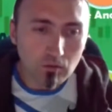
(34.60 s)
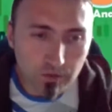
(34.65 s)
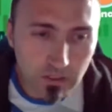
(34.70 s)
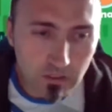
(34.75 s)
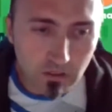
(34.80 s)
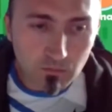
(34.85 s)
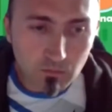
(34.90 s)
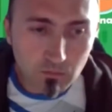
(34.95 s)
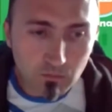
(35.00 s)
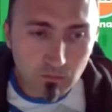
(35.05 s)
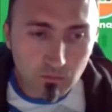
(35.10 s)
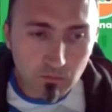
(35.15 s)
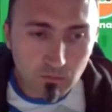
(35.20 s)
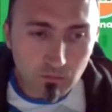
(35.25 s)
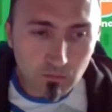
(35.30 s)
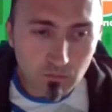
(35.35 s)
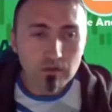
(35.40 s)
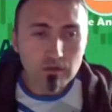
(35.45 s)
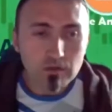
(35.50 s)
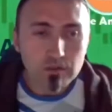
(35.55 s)
they can
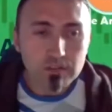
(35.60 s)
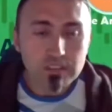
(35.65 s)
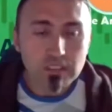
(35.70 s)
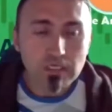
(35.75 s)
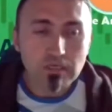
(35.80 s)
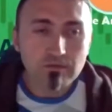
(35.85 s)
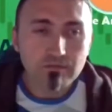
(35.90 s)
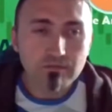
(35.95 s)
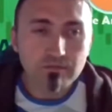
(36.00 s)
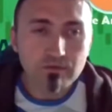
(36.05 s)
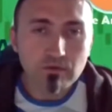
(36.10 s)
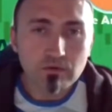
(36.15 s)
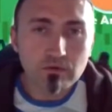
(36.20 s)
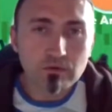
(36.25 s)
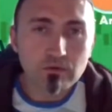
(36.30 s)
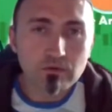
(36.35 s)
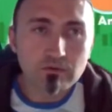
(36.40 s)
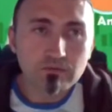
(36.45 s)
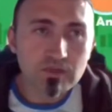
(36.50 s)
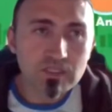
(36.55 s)
be
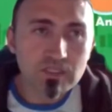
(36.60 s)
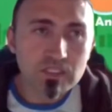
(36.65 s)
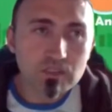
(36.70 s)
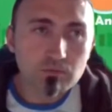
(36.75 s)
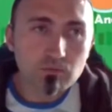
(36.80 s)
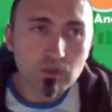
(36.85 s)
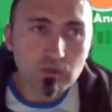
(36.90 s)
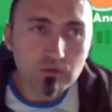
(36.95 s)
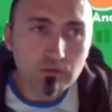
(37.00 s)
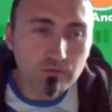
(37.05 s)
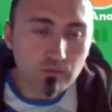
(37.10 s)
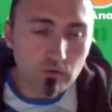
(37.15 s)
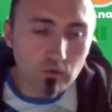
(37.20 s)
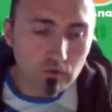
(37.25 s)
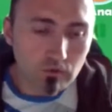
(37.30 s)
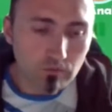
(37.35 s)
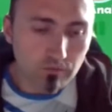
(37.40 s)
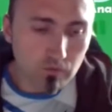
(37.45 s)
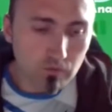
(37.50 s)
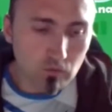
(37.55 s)
a safer
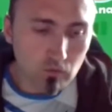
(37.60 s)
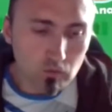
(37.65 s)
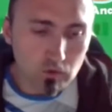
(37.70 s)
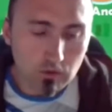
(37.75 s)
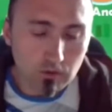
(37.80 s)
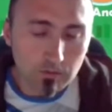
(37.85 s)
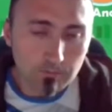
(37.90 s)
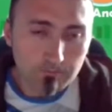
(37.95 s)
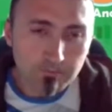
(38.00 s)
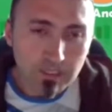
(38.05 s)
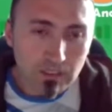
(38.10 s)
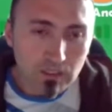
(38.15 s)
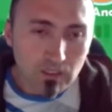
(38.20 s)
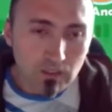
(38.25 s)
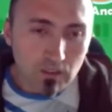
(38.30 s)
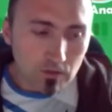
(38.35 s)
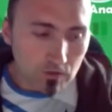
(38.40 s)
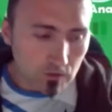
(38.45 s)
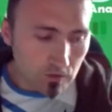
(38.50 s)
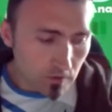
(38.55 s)
investment for the future.
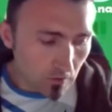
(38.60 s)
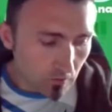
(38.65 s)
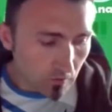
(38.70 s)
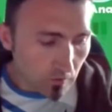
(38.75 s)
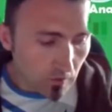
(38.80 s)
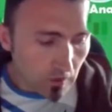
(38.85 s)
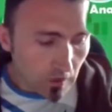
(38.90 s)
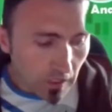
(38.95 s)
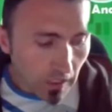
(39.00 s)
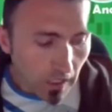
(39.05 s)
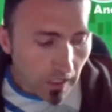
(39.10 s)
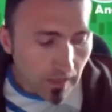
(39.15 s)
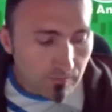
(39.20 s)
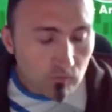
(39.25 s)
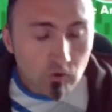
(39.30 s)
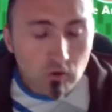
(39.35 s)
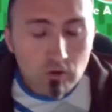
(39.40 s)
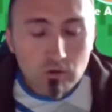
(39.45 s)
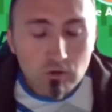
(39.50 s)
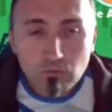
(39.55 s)
So
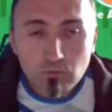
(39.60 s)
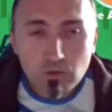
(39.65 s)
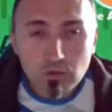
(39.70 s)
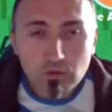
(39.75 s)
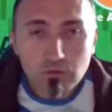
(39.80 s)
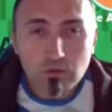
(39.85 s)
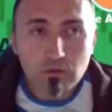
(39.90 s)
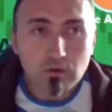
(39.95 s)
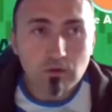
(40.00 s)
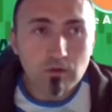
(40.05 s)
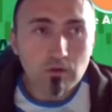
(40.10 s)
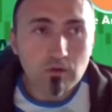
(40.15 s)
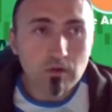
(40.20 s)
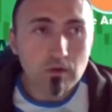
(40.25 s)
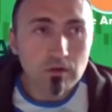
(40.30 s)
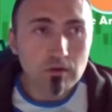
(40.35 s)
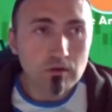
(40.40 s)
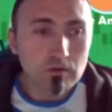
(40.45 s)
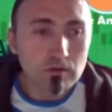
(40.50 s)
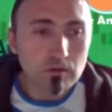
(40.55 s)
I'm going with a
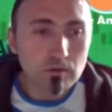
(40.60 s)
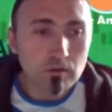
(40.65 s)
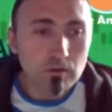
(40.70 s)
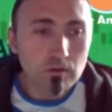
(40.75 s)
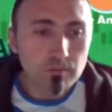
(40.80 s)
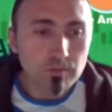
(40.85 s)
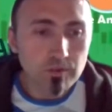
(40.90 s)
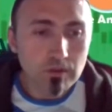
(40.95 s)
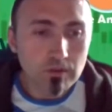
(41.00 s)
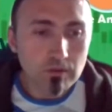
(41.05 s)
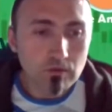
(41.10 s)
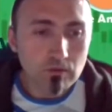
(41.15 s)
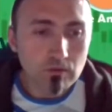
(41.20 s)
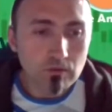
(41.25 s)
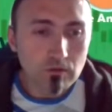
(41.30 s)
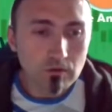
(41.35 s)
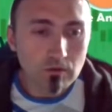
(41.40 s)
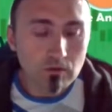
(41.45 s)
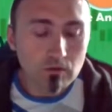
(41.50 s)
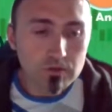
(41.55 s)
big
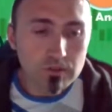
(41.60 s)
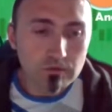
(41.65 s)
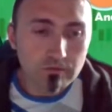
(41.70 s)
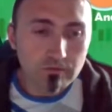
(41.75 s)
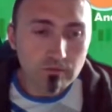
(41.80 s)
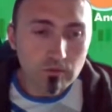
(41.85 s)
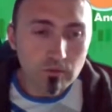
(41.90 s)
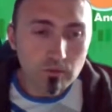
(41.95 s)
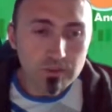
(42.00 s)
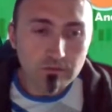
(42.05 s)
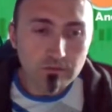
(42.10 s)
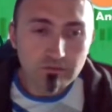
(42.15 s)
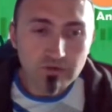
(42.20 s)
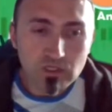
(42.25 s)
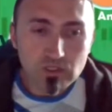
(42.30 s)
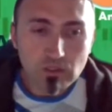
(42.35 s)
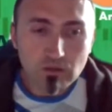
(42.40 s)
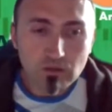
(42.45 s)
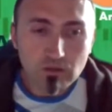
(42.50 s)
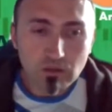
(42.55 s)

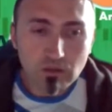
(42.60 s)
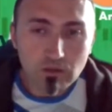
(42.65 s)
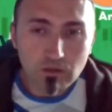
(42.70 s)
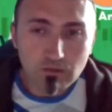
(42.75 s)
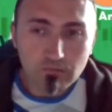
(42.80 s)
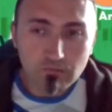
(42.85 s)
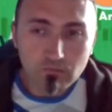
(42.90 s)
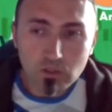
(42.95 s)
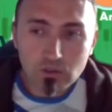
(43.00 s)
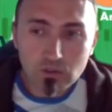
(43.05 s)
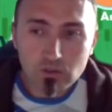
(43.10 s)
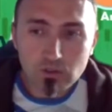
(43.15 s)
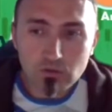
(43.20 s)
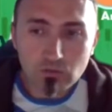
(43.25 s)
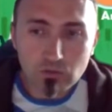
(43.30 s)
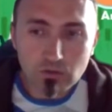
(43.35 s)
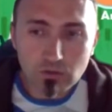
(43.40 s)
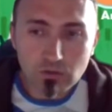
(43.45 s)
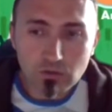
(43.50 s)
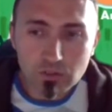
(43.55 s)
observation that I have watched
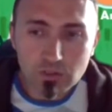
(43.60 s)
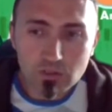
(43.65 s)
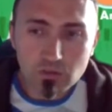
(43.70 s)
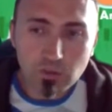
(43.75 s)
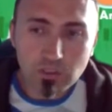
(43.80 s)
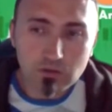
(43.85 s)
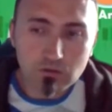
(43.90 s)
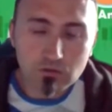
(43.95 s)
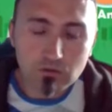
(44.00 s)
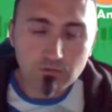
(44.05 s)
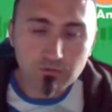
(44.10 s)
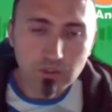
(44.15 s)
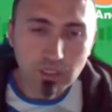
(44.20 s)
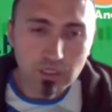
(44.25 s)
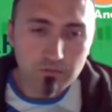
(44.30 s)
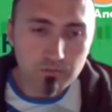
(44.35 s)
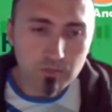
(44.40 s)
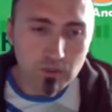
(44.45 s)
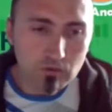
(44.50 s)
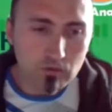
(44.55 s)
during this period of
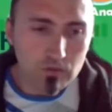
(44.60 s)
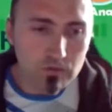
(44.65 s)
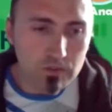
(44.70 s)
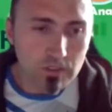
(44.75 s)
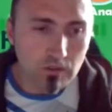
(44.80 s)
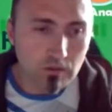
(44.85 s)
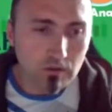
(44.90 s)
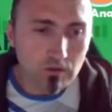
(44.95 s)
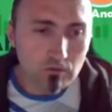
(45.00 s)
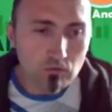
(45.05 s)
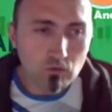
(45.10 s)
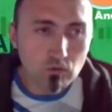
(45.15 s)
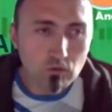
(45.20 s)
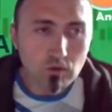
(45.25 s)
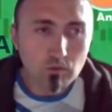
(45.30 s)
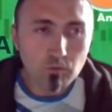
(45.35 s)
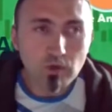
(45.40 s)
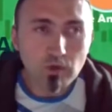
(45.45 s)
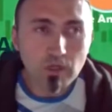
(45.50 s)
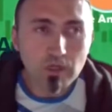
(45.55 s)
time, because here in
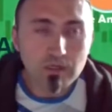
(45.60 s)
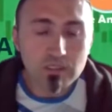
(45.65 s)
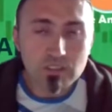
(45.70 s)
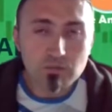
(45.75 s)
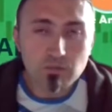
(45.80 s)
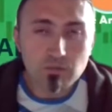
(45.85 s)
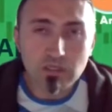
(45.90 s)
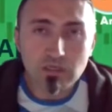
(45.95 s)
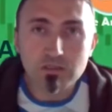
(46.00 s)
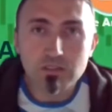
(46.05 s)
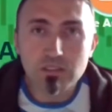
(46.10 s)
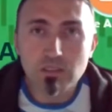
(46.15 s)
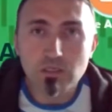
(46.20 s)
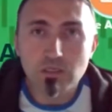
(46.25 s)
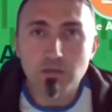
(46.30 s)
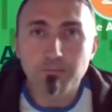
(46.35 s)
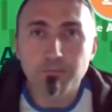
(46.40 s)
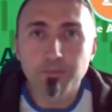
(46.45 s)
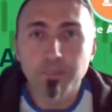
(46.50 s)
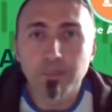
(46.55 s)
Europe we are
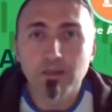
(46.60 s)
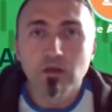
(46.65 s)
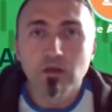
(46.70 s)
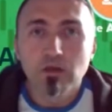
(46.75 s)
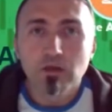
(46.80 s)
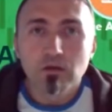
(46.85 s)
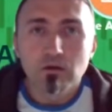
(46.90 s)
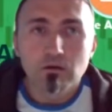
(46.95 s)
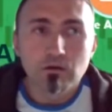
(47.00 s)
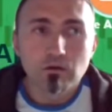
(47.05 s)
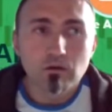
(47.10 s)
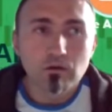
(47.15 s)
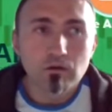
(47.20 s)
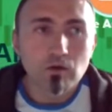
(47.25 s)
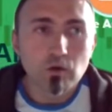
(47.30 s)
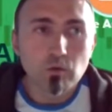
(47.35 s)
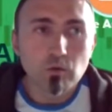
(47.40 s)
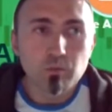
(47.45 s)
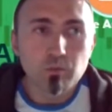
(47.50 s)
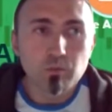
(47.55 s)
experiencing
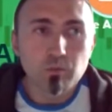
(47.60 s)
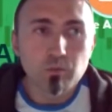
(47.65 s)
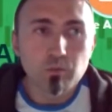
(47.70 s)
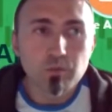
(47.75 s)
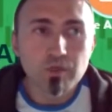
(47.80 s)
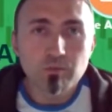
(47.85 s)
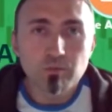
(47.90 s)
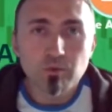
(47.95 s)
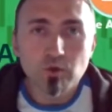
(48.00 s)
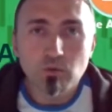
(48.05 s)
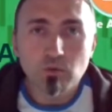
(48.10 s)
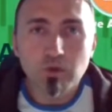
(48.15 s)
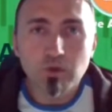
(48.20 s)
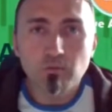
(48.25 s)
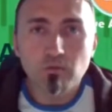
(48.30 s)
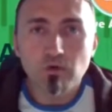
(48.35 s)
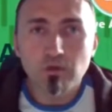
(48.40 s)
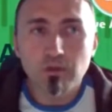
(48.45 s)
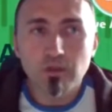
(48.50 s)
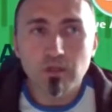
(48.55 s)
a big
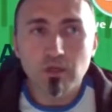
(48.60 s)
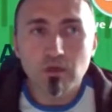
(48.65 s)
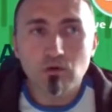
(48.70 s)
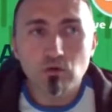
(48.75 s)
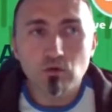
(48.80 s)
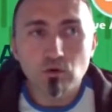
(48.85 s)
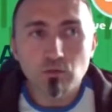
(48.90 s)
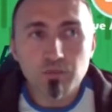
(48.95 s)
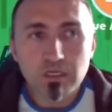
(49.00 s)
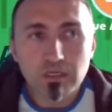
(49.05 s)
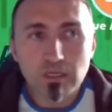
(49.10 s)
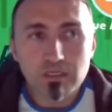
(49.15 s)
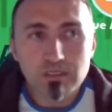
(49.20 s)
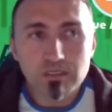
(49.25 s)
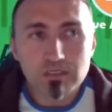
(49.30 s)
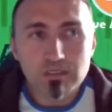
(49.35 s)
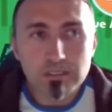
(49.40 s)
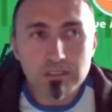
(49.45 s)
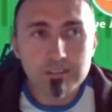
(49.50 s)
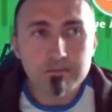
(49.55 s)
problem with the economic
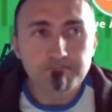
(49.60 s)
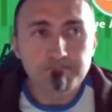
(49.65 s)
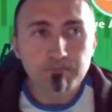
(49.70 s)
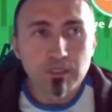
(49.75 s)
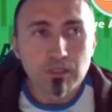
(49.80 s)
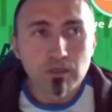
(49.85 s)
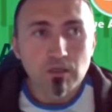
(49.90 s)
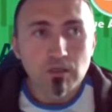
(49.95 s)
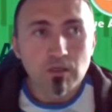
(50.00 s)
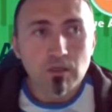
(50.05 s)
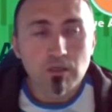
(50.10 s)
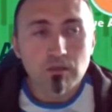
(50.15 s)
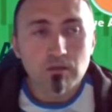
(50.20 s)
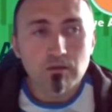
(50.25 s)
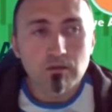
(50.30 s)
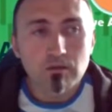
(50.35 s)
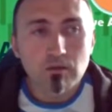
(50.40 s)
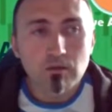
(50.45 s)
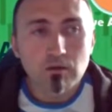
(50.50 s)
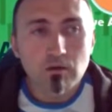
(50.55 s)
crisis.
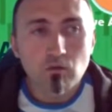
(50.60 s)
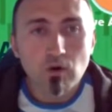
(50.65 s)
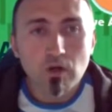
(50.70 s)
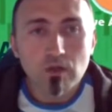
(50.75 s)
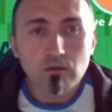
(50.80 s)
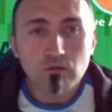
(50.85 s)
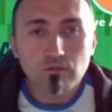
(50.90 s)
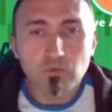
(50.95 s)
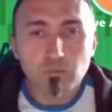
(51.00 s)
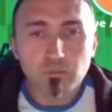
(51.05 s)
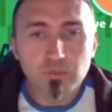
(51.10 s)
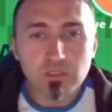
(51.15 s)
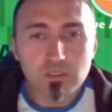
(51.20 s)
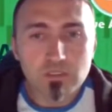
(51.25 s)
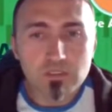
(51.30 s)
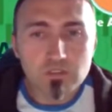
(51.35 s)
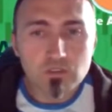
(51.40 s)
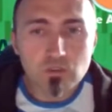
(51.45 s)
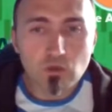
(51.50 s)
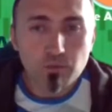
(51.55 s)
And one of the
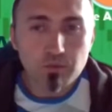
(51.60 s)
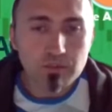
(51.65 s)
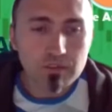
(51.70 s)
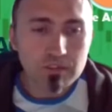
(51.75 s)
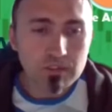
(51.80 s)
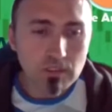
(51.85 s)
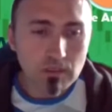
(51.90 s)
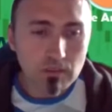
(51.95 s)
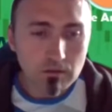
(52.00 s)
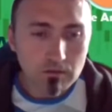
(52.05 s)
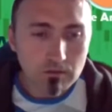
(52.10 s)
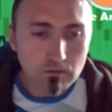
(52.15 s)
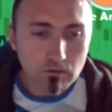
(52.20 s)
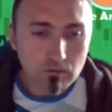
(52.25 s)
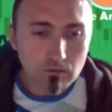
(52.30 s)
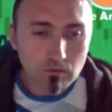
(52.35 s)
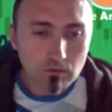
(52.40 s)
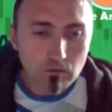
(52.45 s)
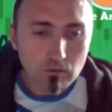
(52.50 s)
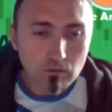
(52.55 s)
biggest topics here
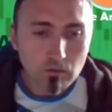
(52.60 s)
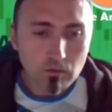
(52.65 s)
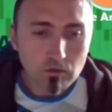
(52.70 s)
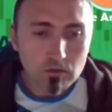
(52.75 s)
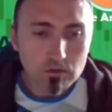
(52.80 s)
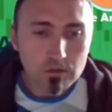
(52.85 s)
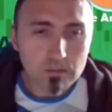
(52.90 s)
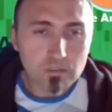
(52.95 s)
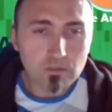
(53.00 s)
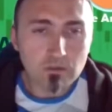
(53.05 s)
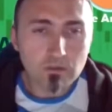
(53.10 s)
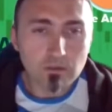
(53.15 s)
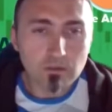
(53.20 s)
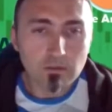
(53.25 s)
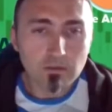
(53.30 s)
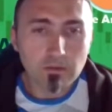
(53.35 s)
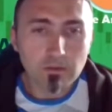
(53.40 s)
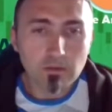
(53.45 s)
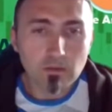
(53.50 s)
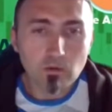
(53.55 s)
was
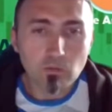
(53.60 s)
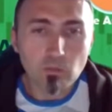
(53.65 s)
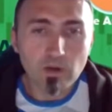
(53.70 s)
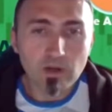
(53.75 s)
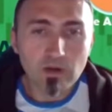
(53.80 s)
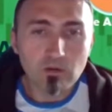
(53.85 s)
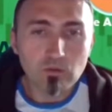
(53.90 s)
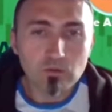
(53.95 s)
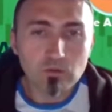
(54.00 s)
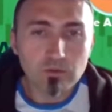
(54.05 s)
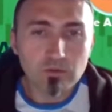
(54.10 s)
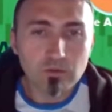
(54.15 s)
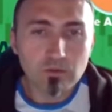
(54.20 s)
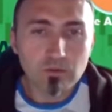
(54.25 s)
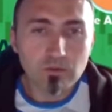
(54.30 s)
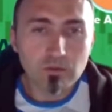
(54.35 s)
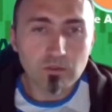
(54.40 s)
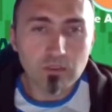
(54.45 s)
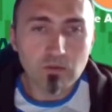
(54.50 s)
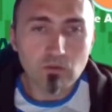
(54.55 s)
about
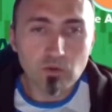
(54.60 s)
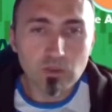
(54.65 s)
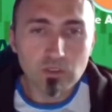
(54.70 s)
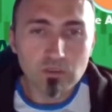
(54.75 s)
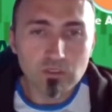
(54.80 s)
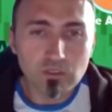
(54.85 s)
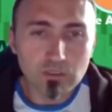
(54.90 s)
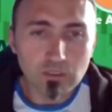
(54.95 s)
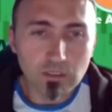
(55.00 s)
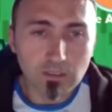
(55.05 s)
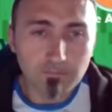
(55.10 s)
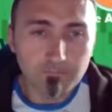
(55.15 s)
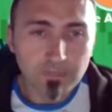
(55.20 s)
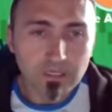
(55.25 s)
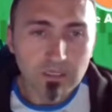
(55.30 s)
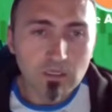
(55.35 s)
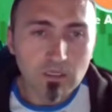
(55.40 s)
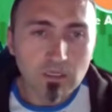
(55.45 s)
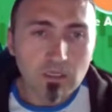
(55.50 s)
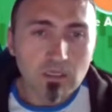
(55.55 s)
the liquidity.
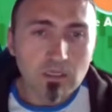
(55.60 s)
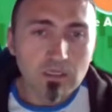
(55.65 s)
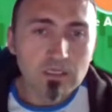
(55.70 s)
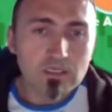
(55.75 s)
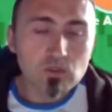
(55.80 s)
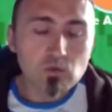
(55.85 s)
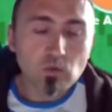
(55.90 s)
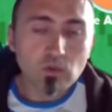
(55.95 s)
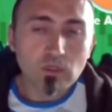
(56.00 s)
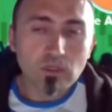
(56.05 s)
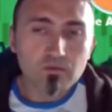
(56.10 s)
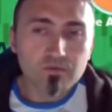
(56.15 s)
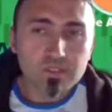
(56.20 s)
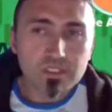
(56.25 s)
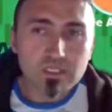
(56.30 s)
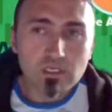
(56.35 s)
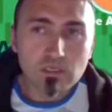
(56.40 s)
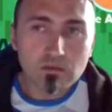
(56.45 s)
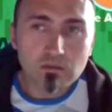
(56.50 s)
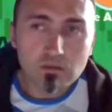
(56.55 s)
As we have
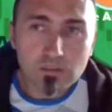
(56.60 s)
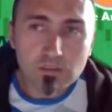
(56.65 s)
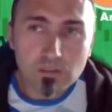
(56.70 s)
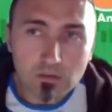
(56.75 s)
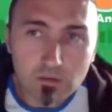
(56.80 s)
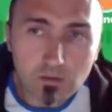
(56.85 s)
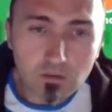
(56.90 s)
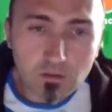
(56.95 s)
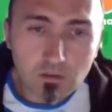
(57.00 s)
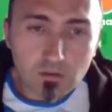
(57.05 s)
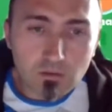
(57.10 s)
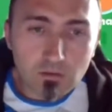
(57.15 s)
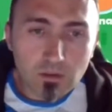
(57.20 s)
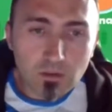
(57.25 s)
seen, the